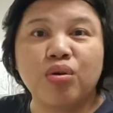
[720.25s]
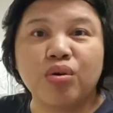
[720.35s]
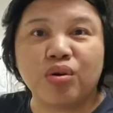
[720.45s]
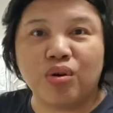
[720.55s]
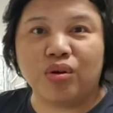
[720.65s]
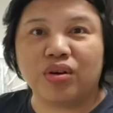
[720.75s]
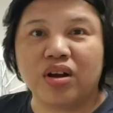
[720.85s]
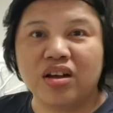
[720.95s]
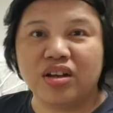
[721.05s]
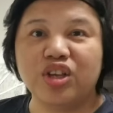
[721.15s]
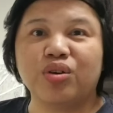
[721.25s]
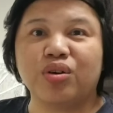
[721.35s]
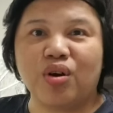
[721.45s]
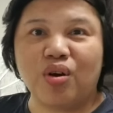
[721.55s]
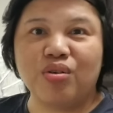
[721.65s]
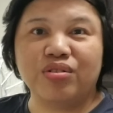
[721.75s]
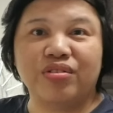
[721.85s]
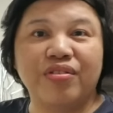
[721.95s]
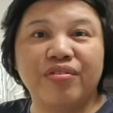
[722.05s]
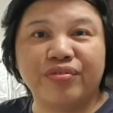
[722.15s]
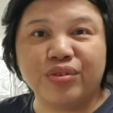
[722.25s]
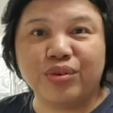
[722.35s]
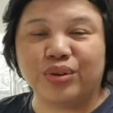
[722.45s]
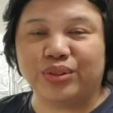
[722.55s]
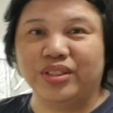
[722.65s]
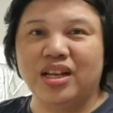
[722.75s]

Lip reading: who cook your own food.